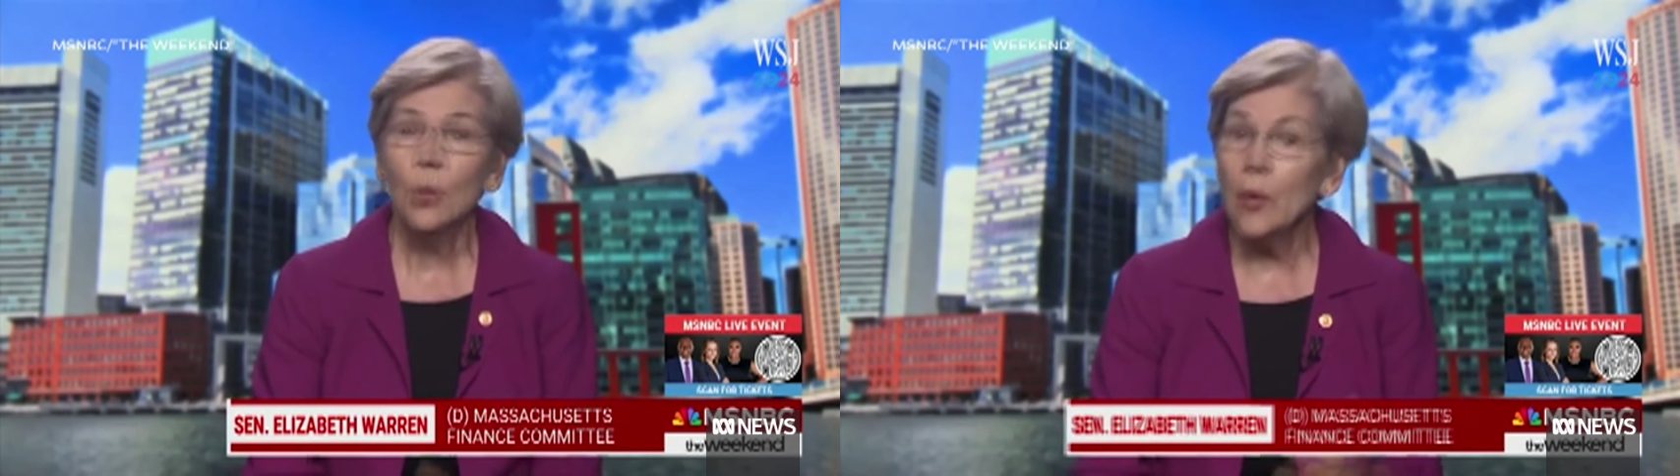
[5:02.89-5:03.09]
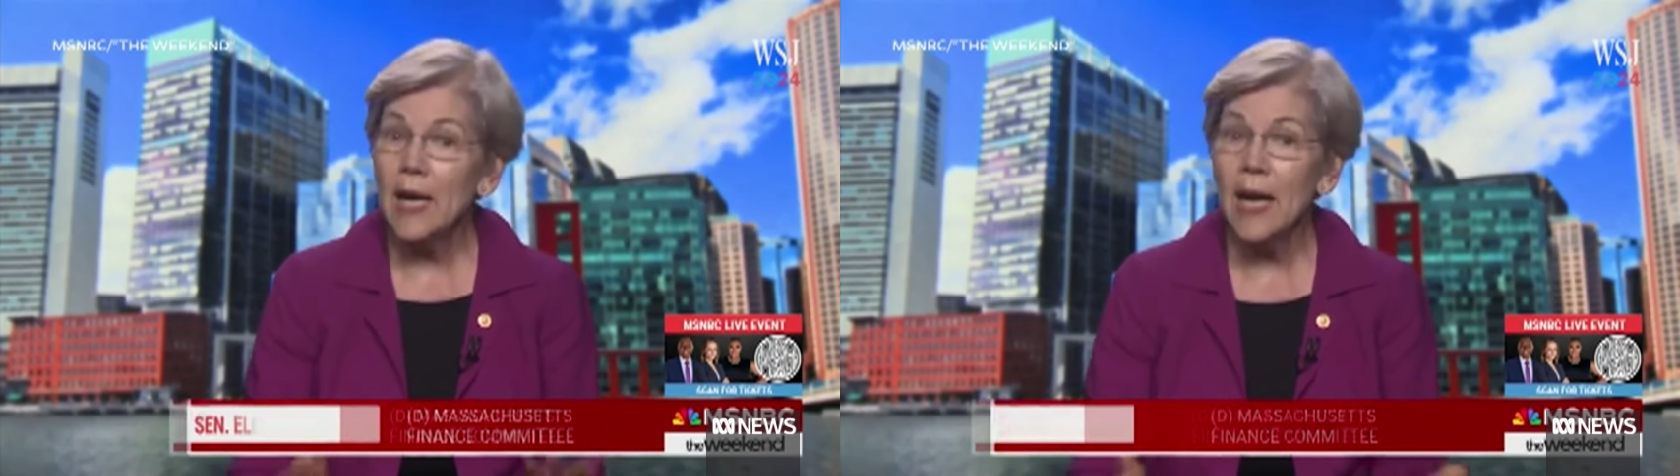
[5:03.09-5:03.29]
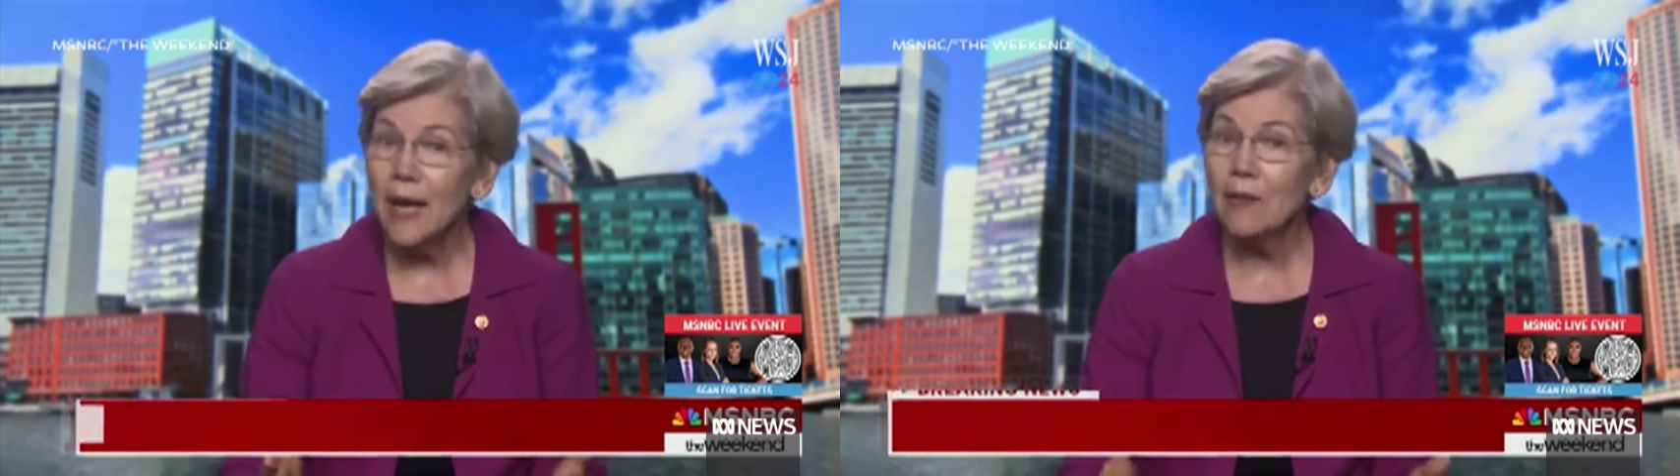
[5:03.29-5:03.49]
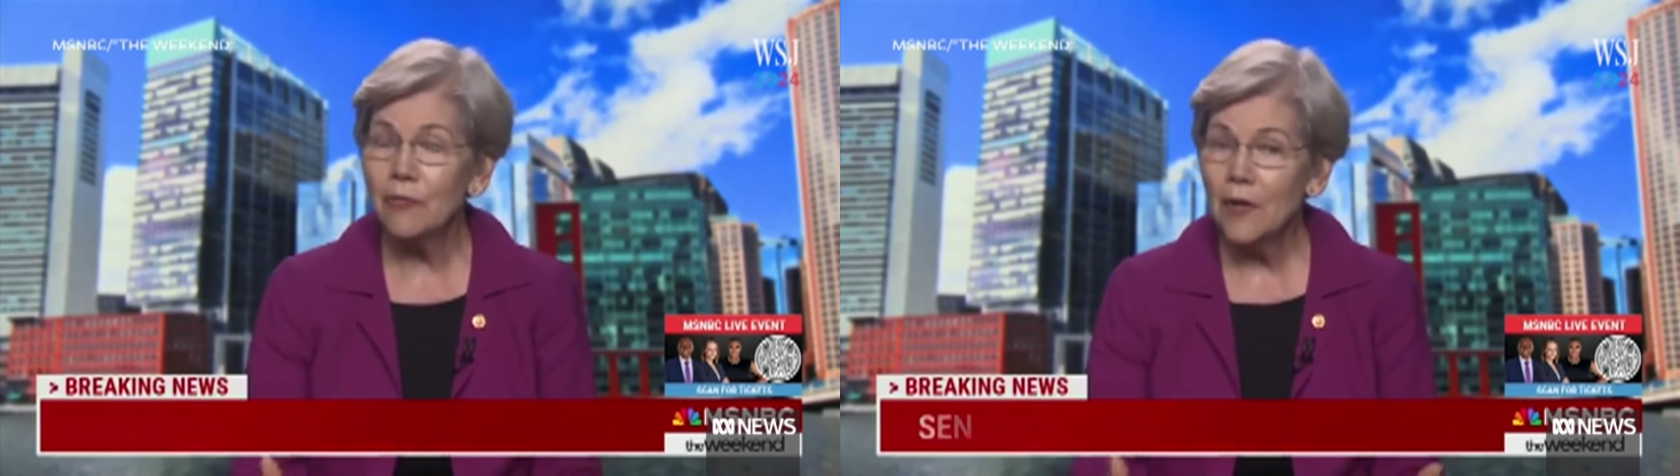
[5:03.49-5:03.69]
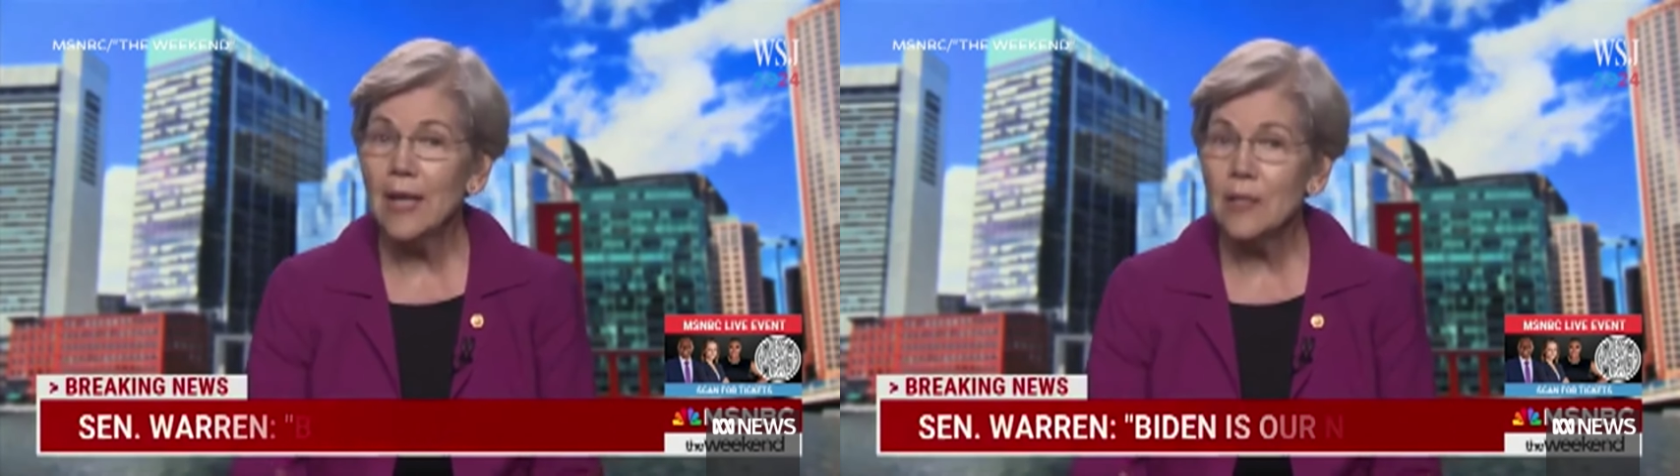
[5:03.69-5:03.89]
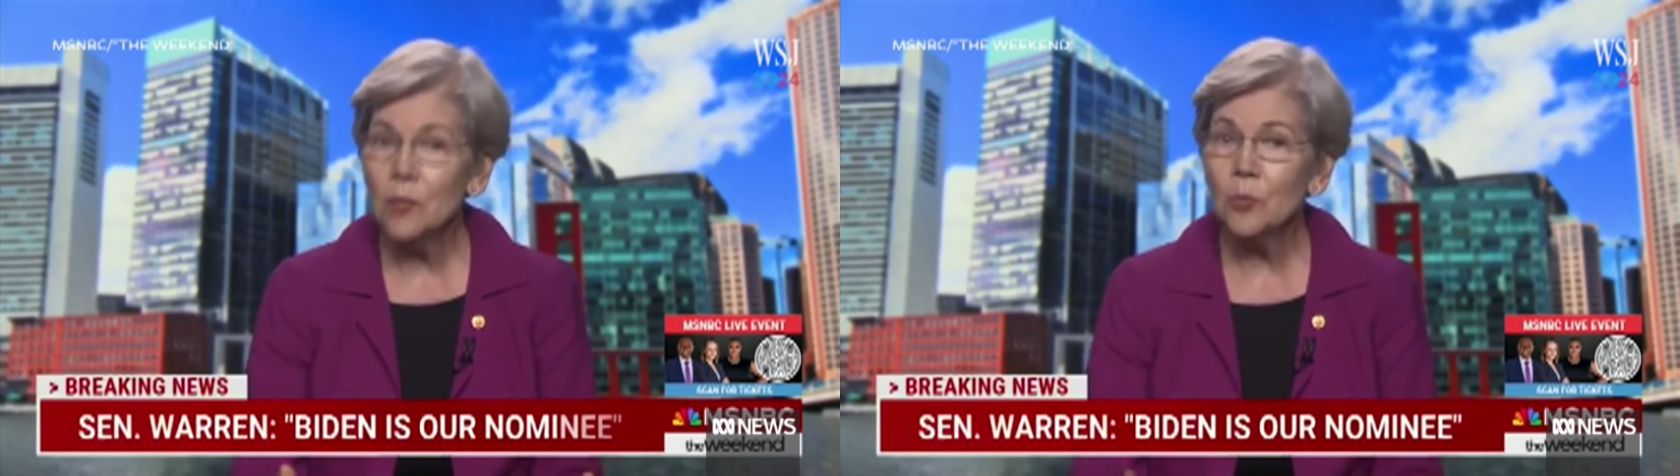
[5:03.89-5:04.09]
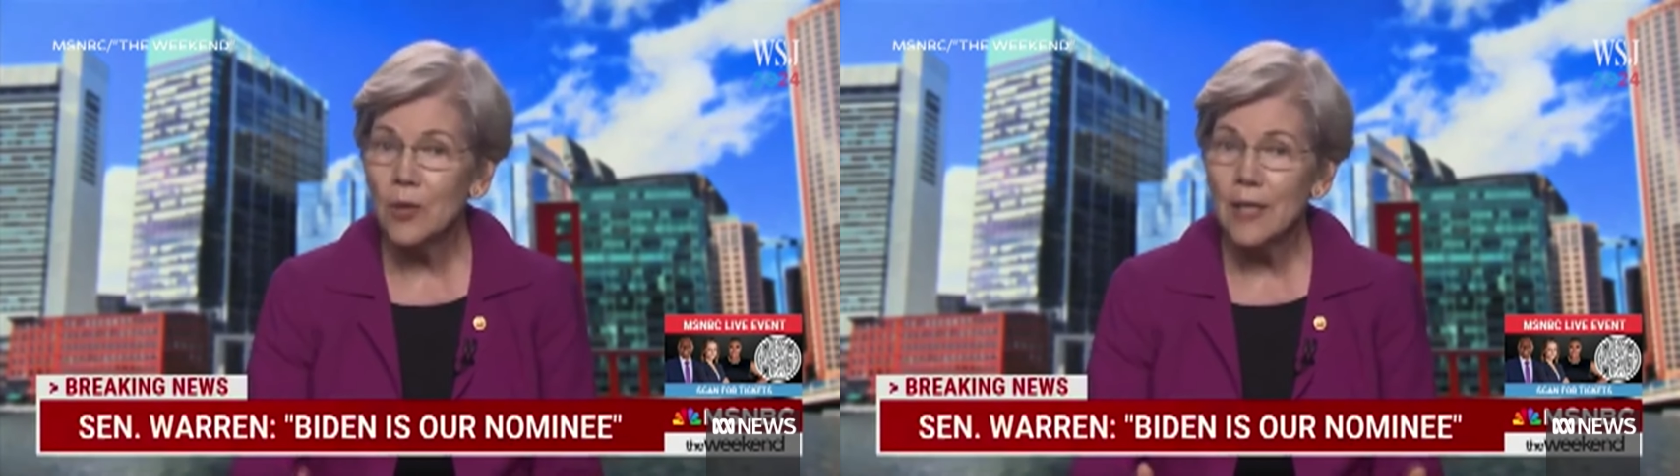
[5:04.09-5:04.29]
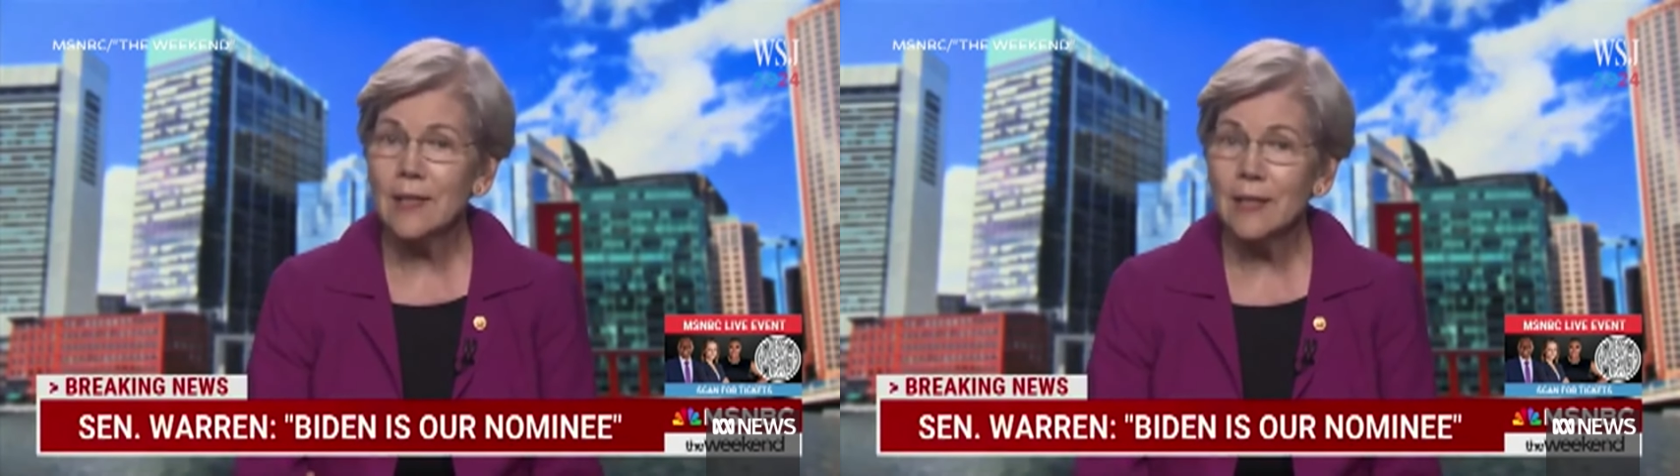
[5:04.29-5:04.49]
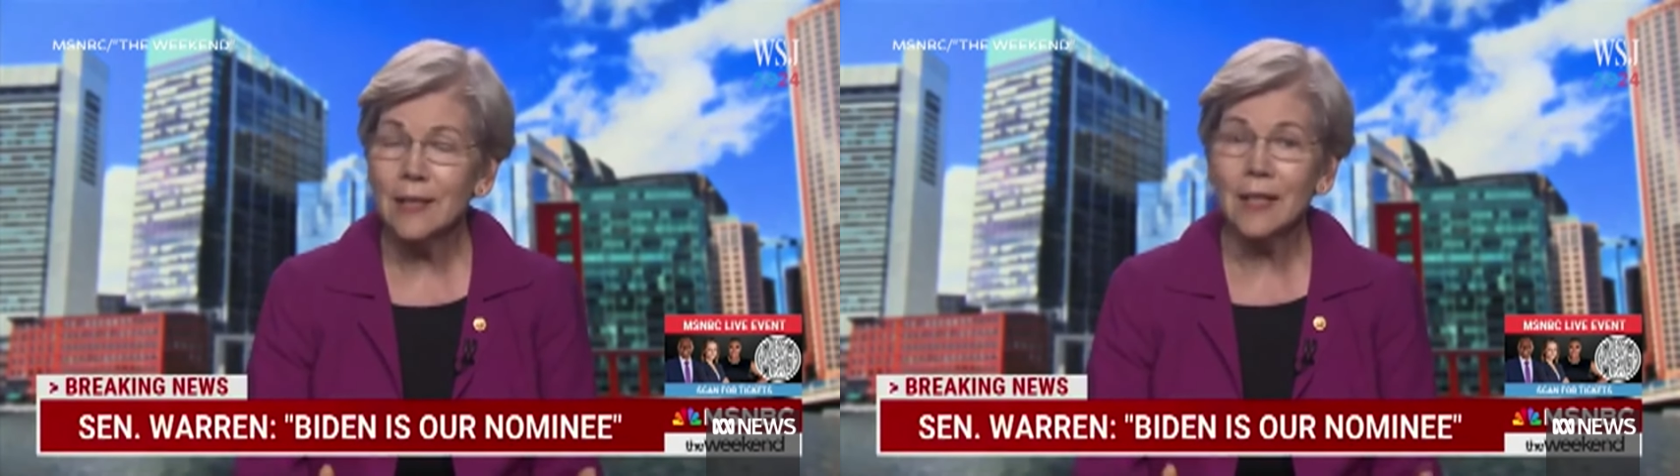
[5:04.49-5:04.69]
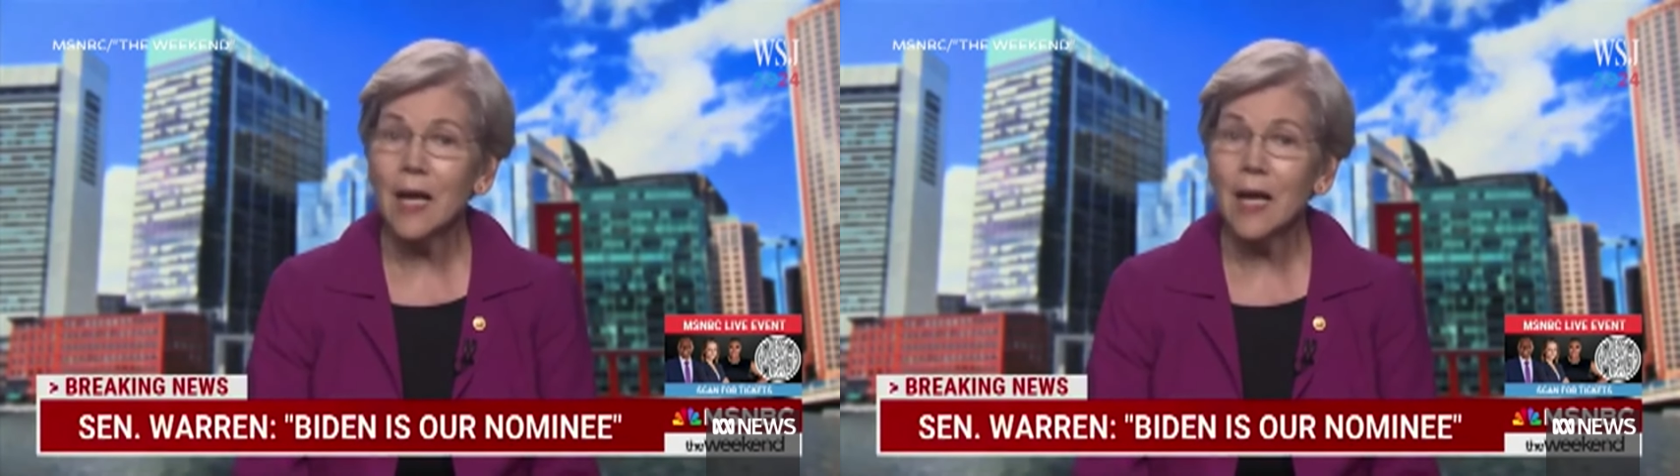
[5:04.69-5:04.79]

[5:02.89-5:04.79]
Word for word: we have Vice President